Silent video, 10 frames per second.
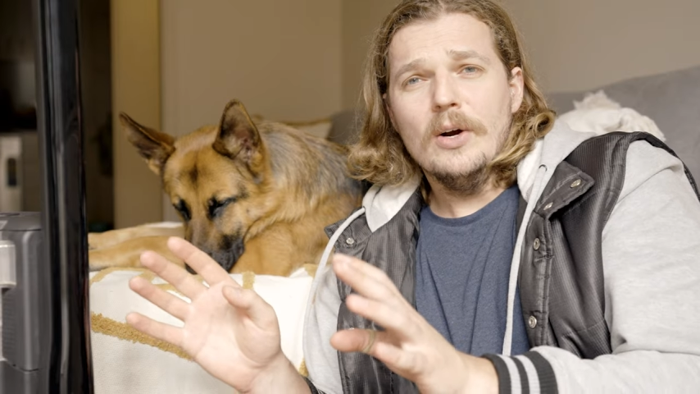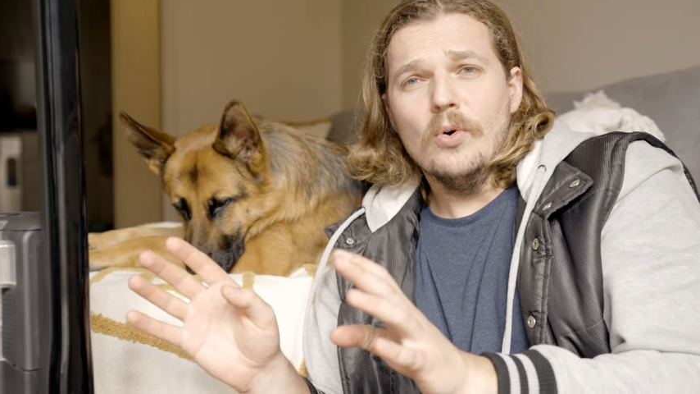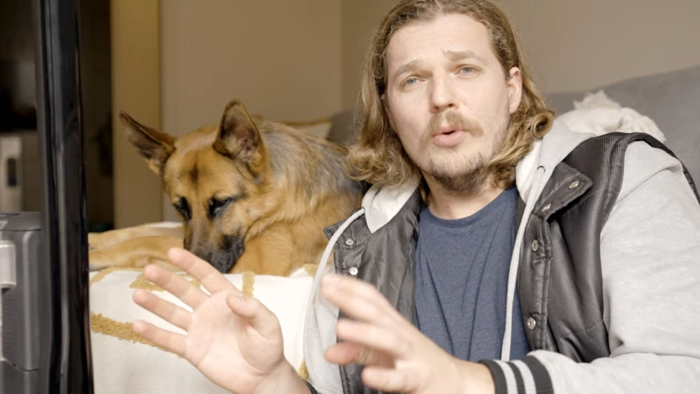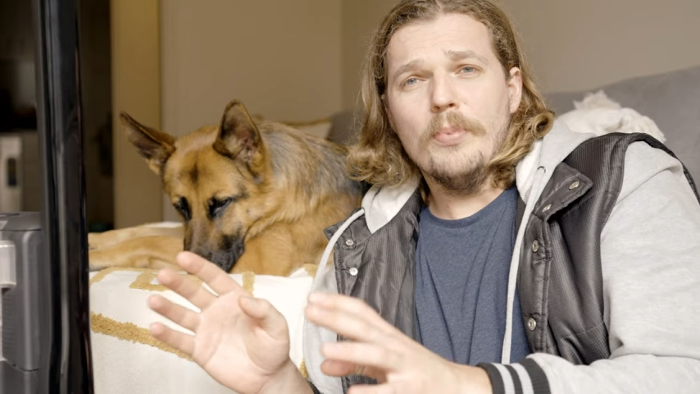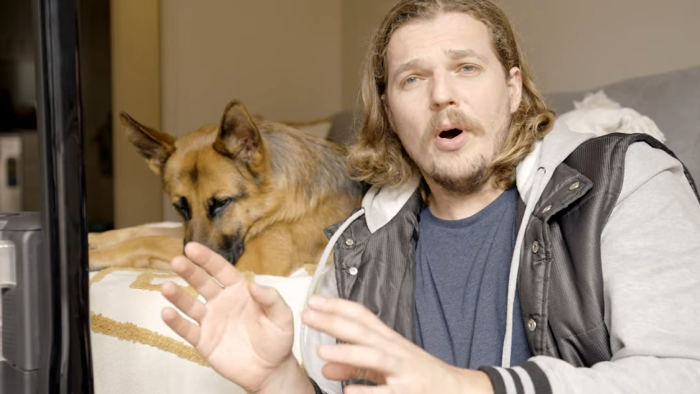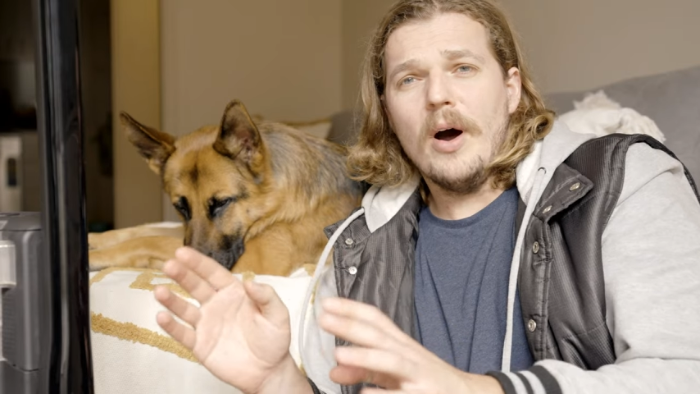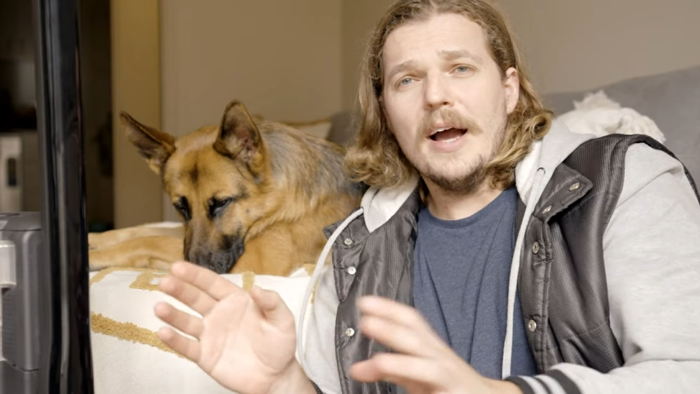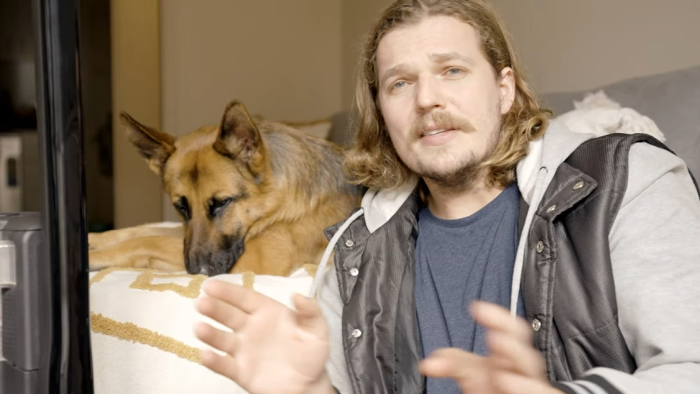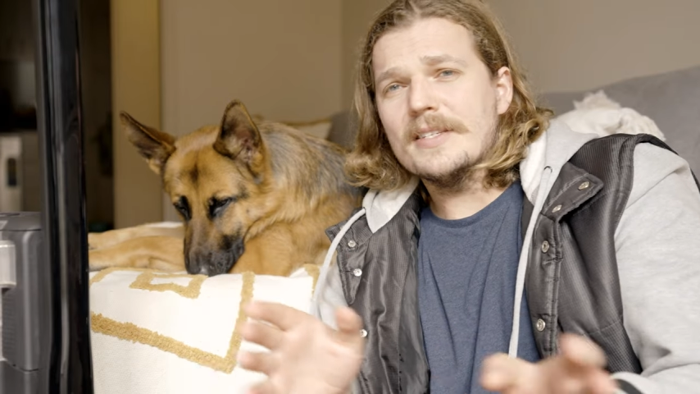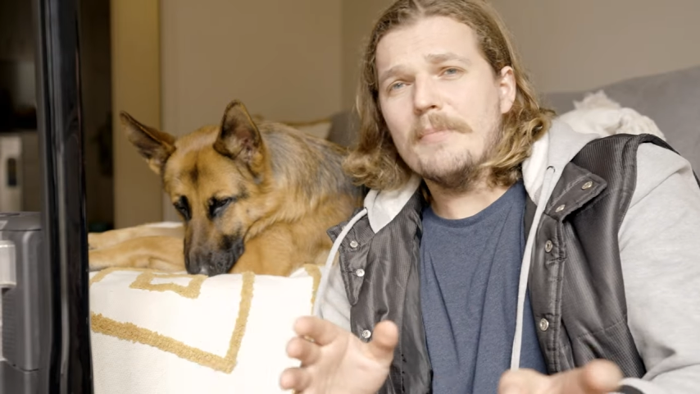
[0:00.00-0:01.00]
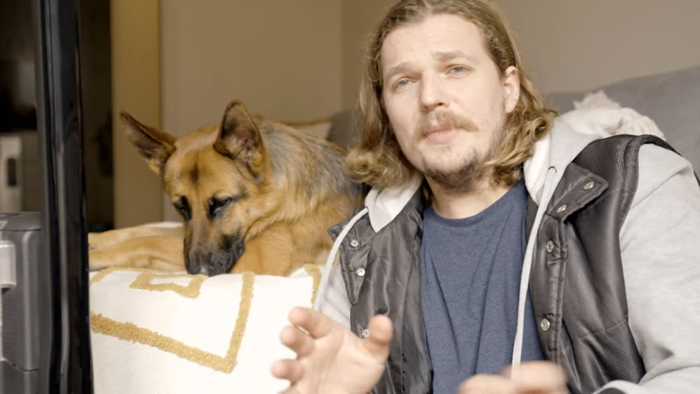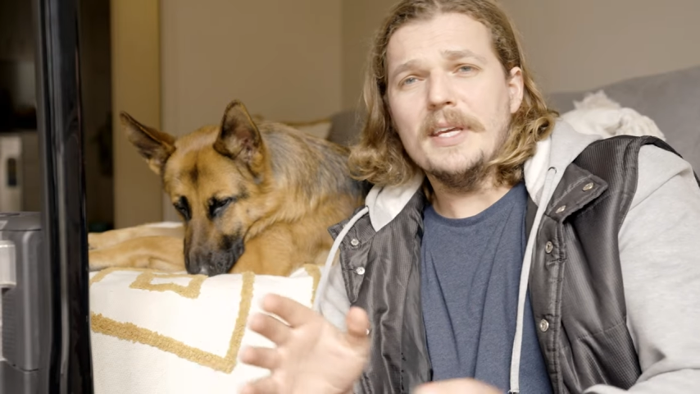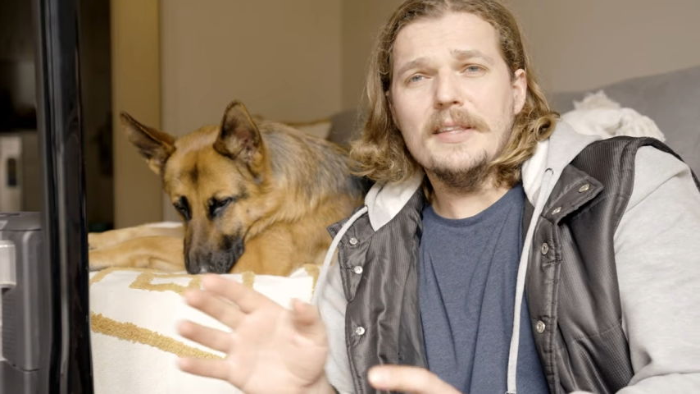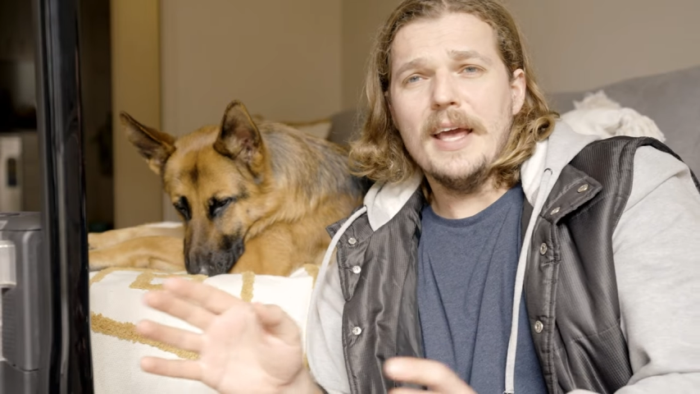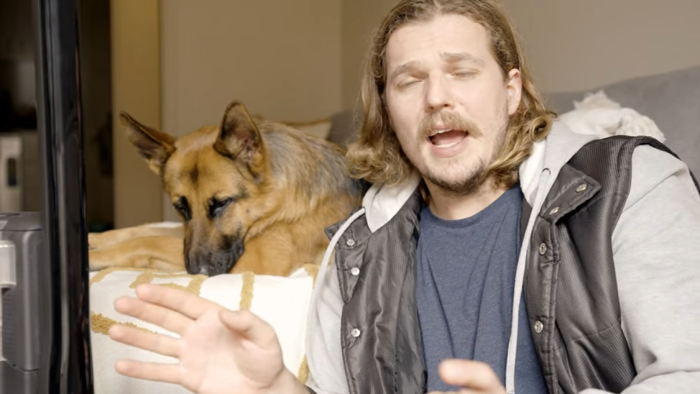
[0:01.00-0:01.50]
or behind
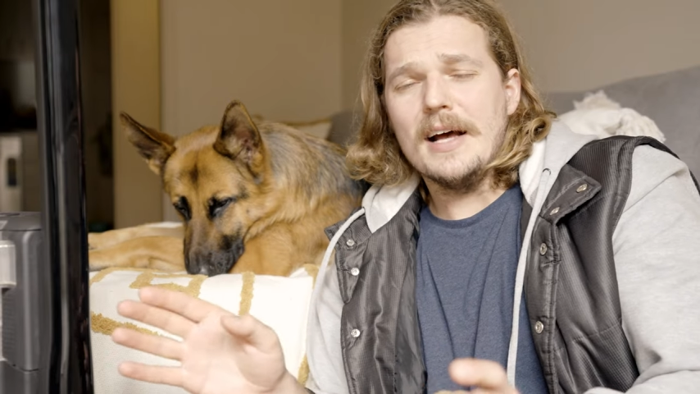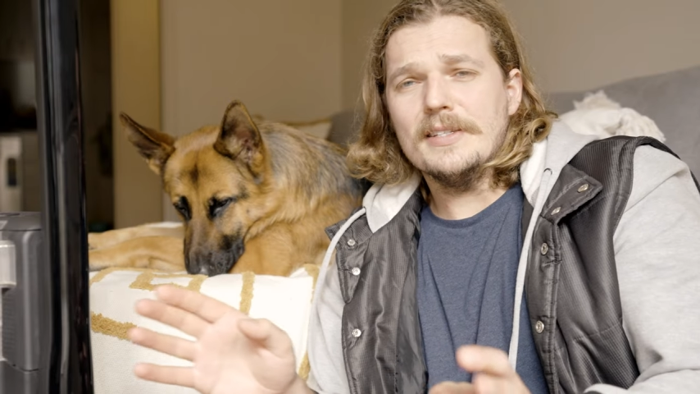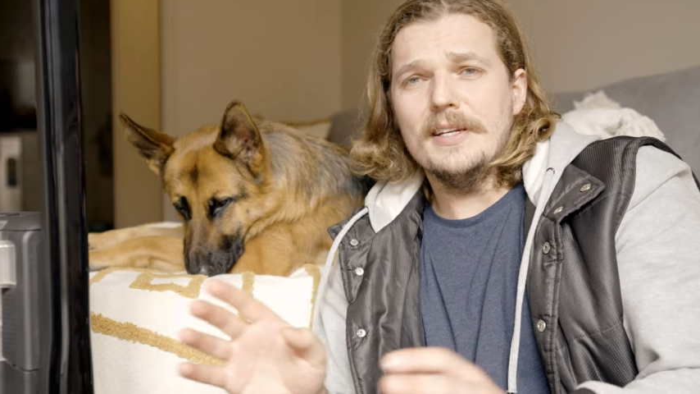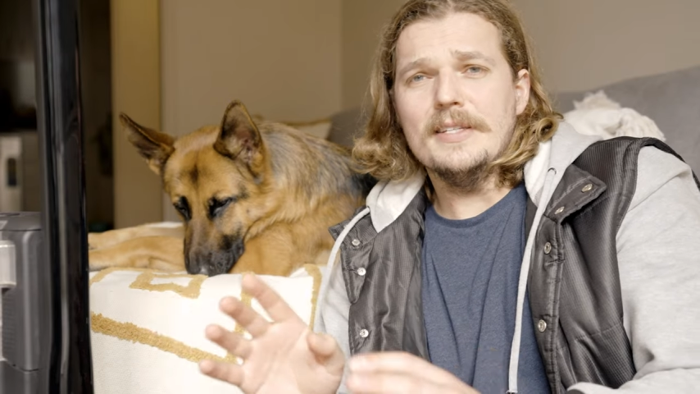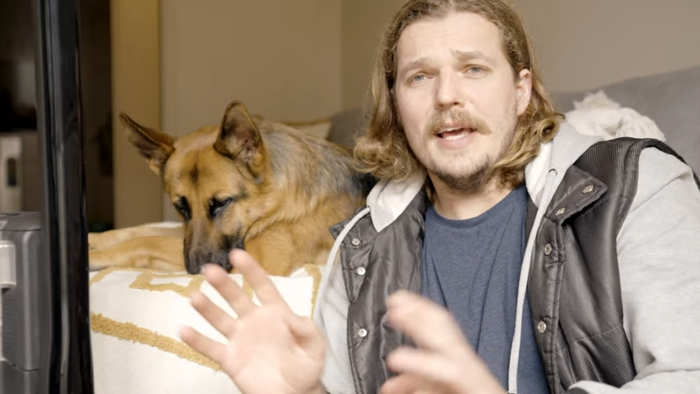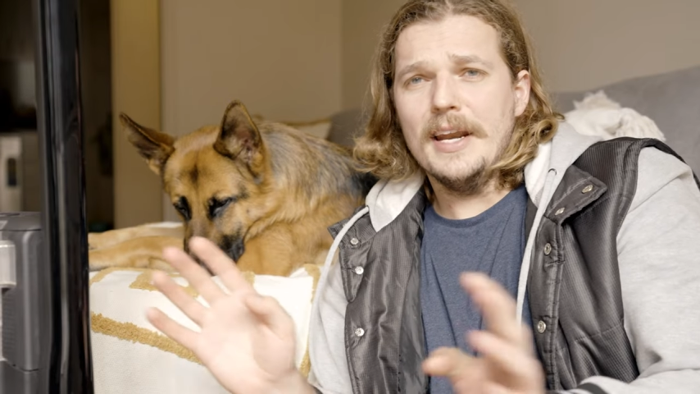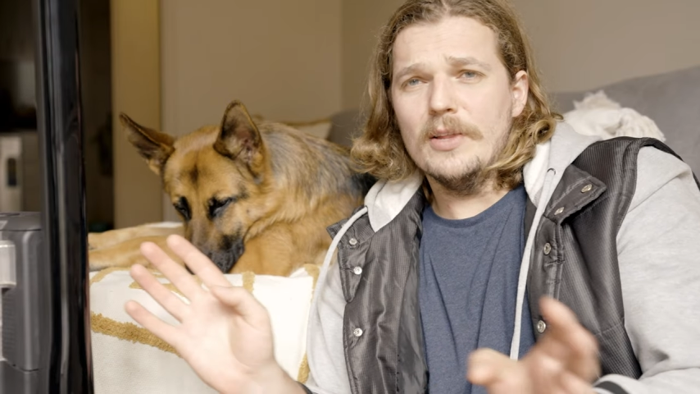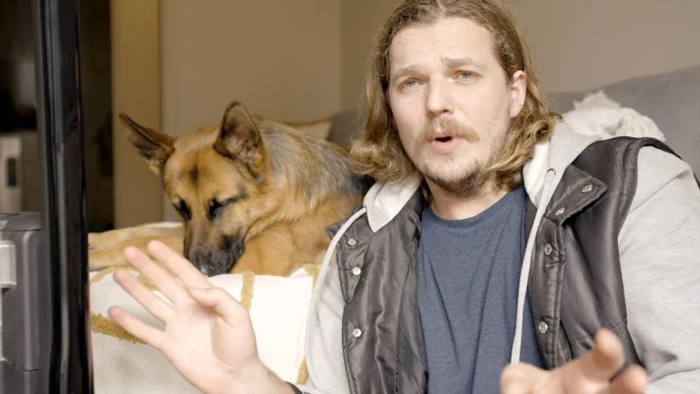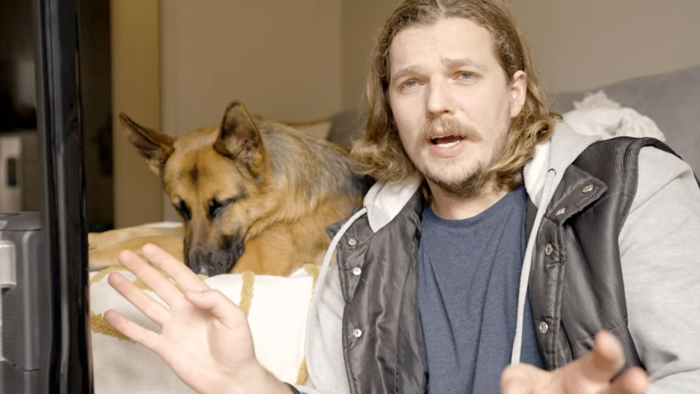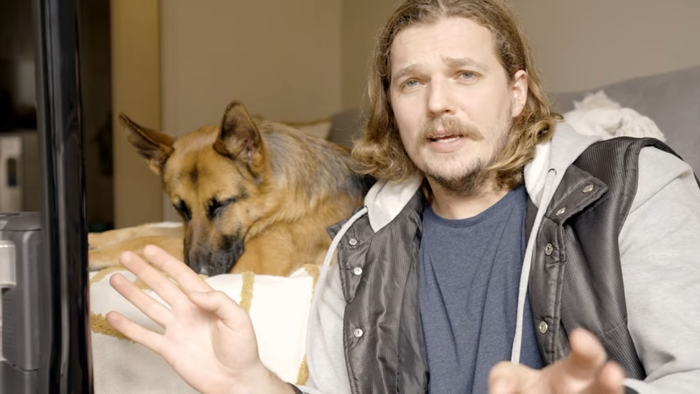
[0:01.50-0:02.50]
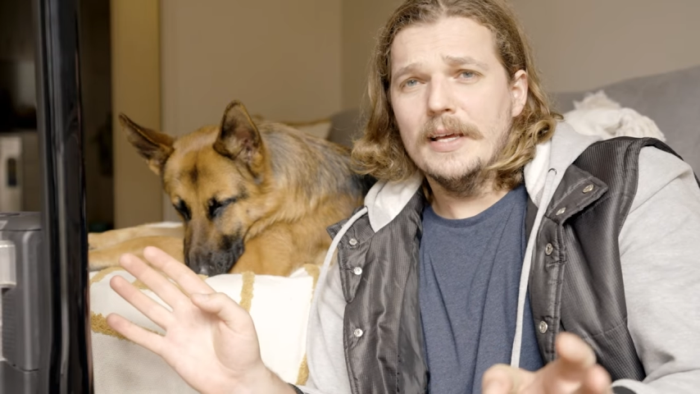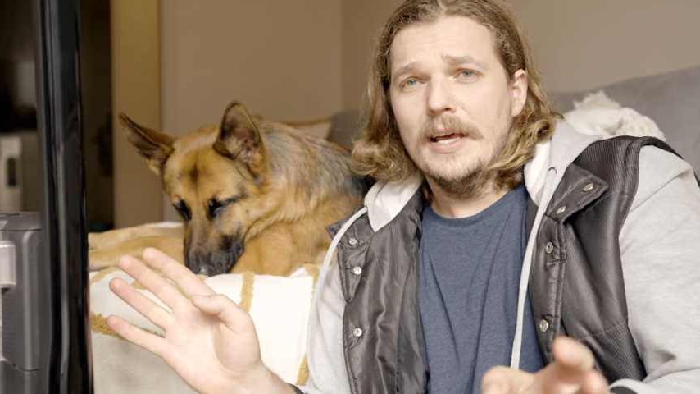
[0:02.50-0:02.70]
something in the house and it's out of the way.